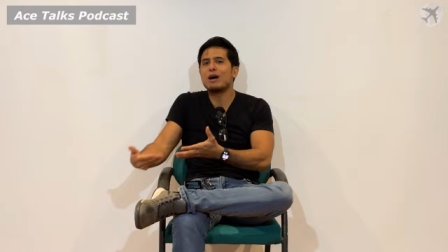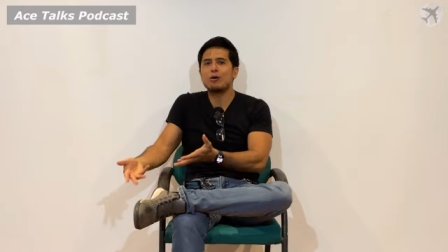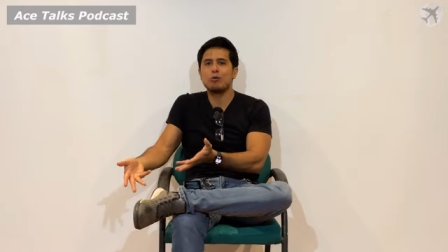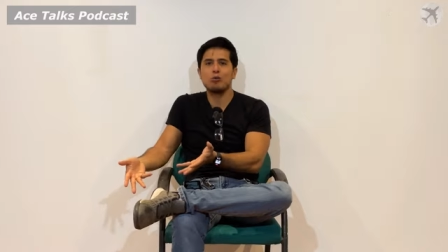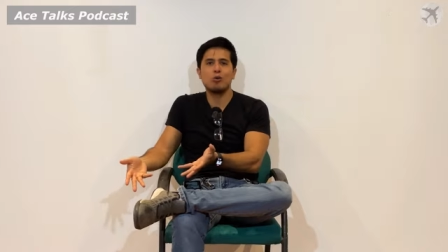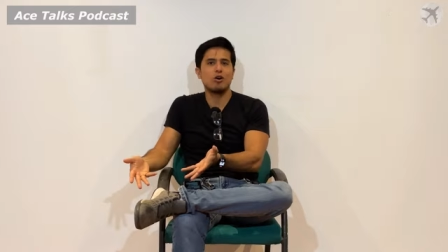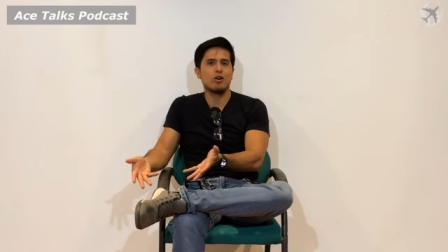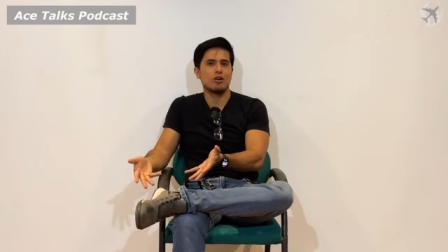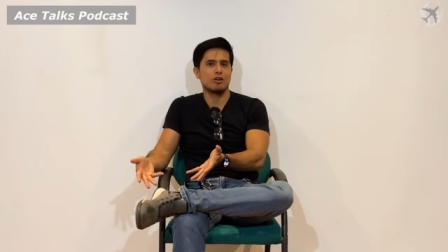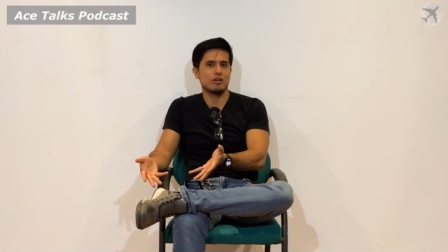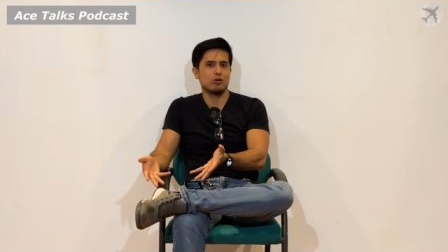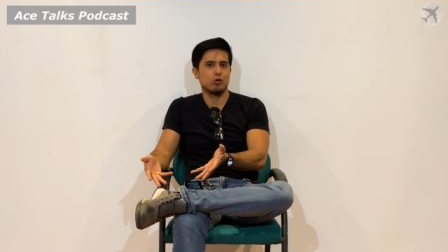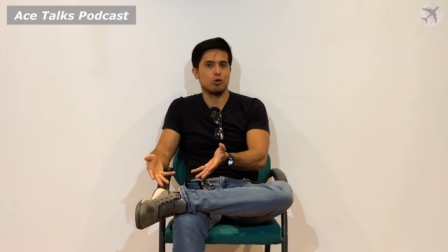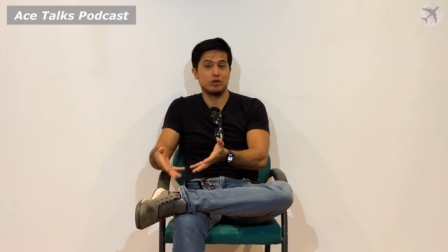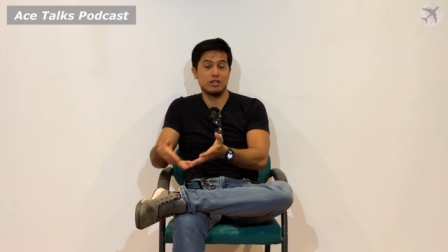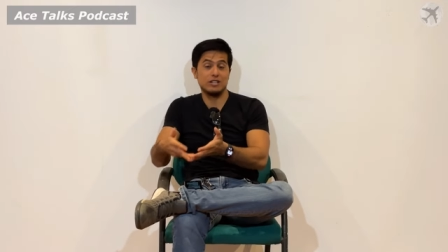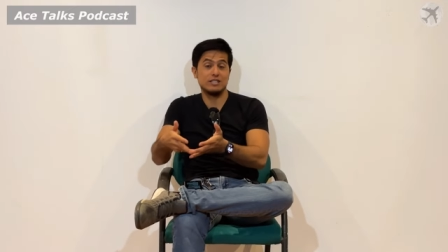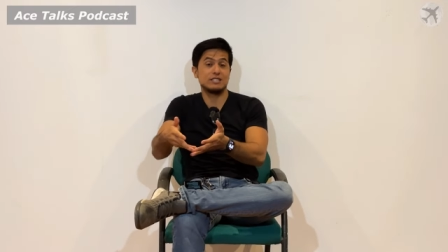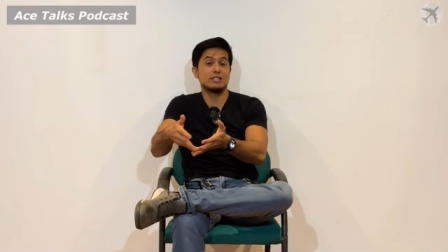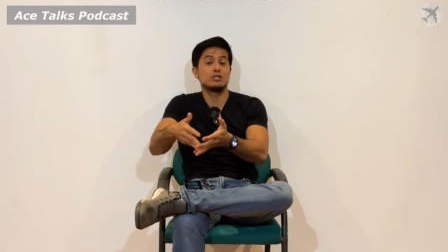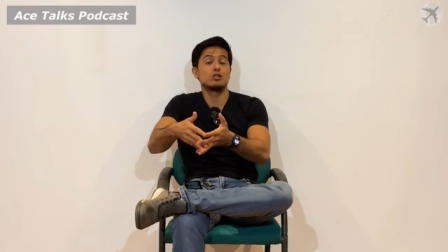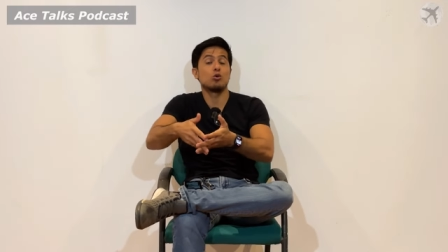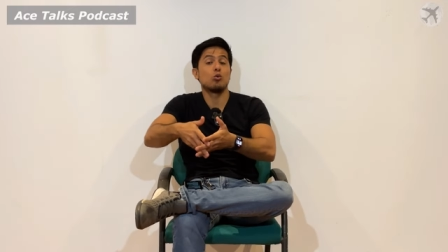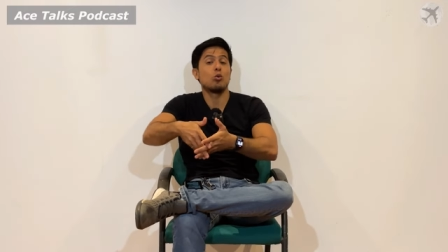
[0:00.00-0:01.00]
work, or this
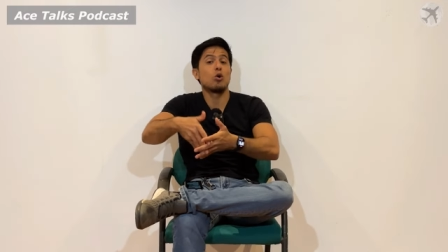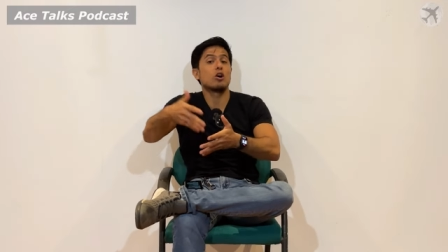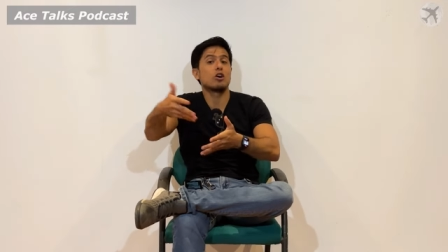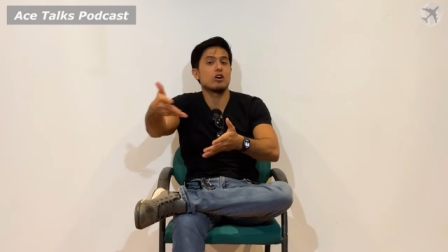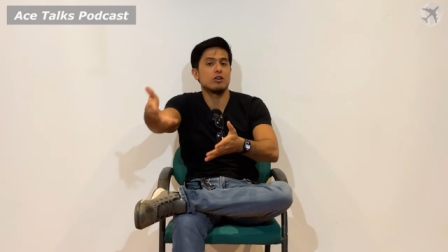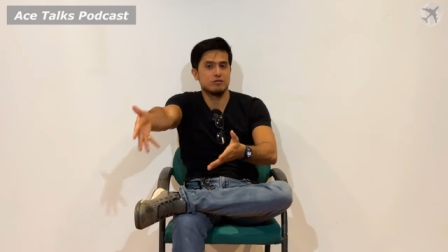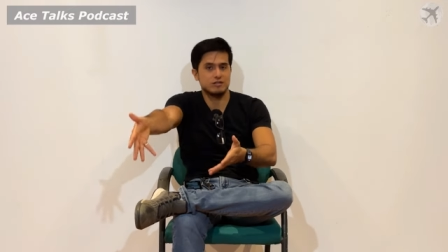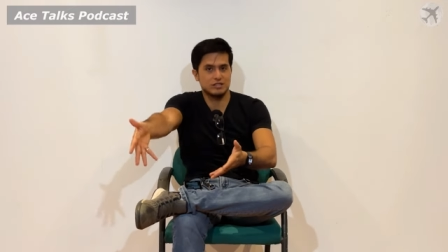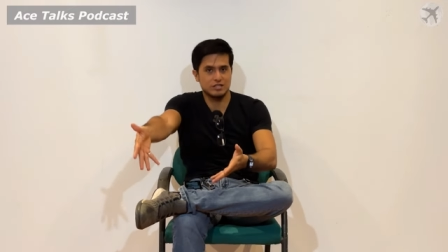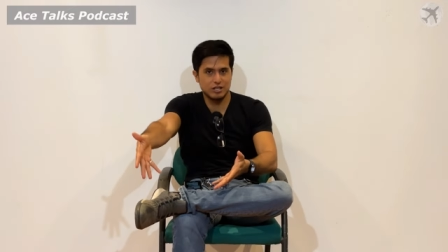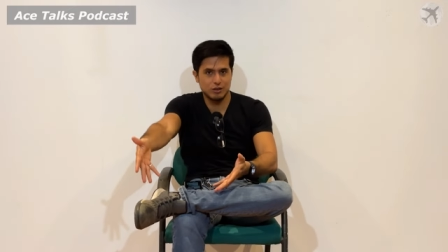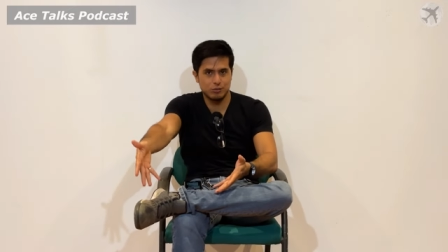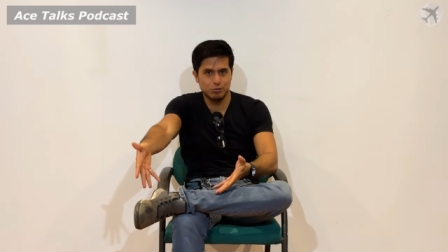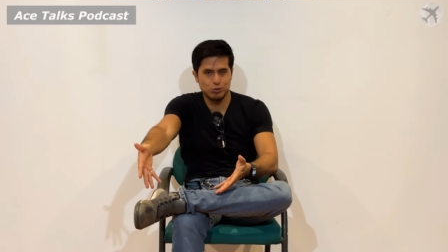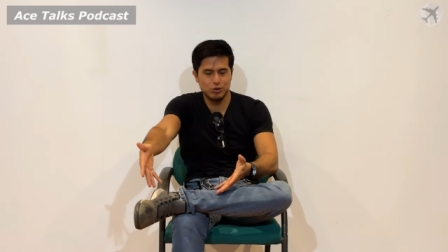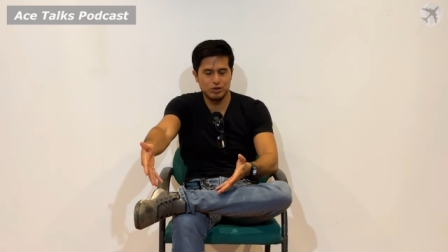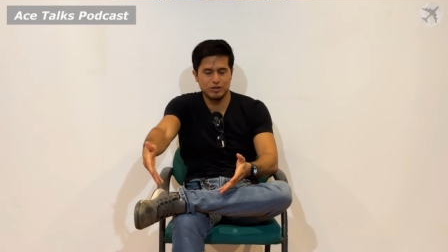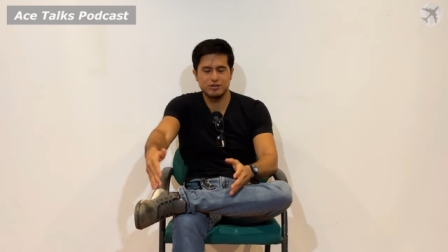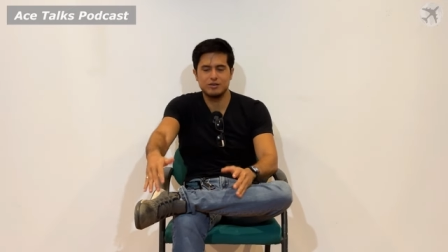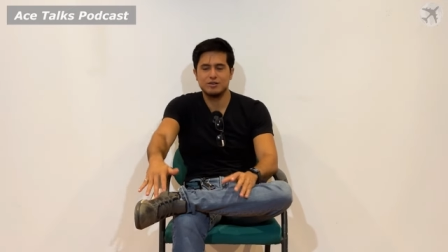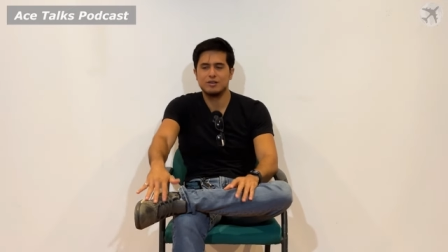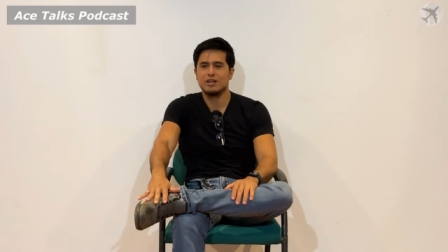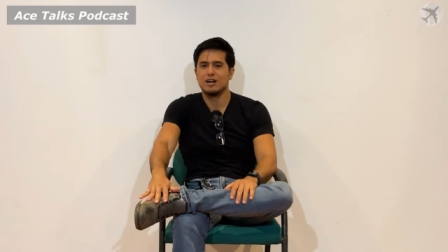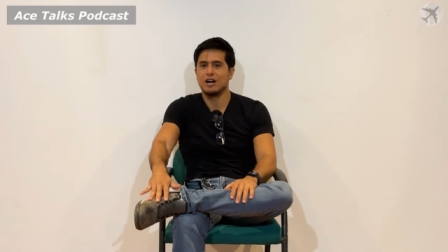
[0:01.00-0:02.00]
is the work of
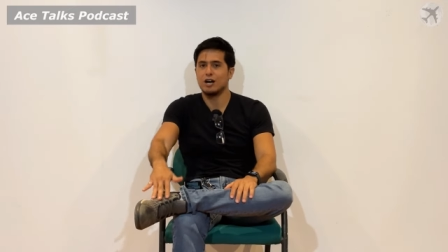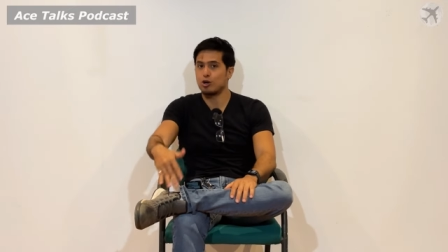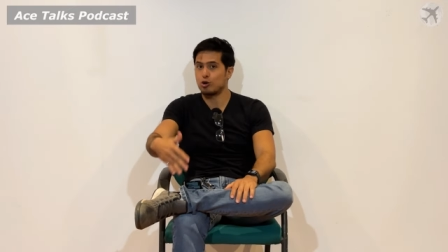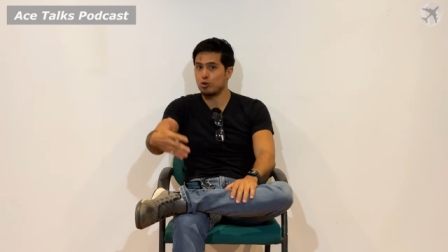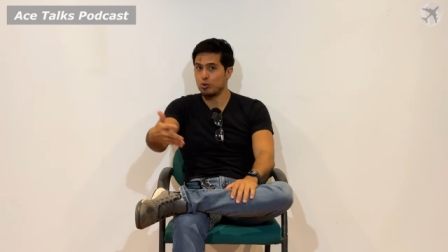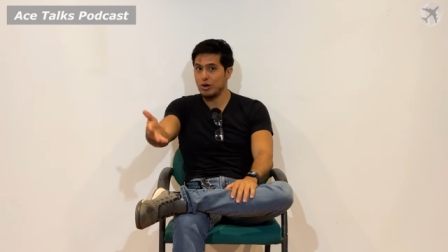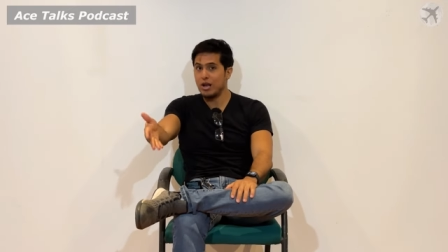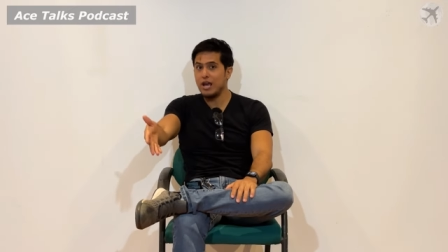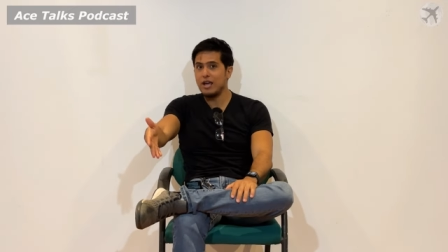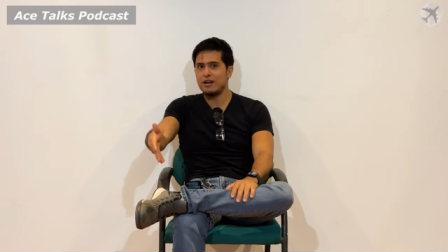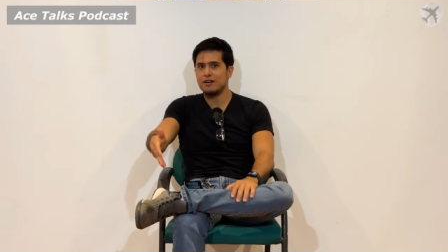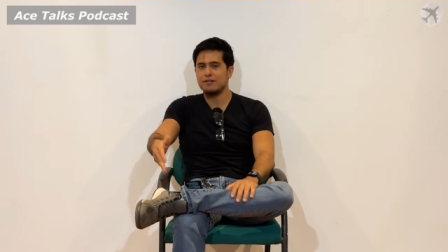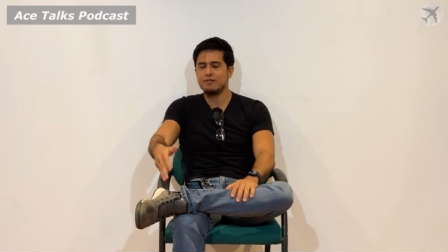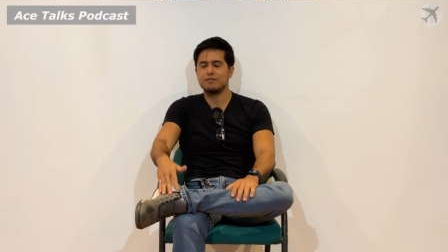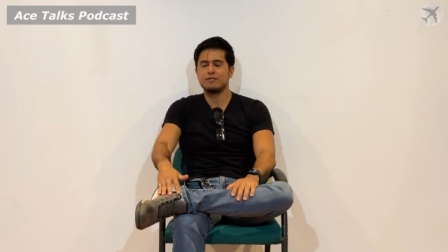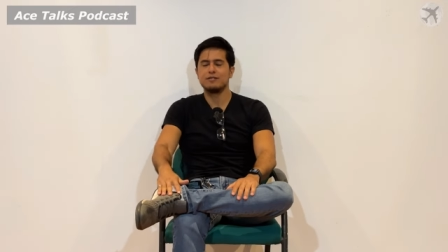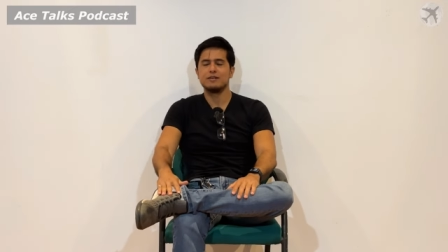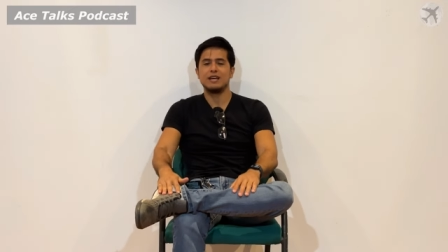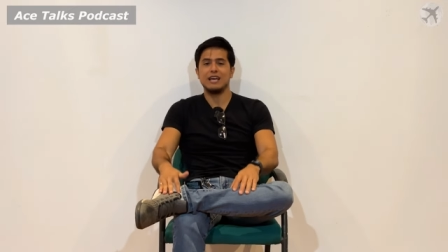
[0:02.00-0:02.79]
someone, a creative,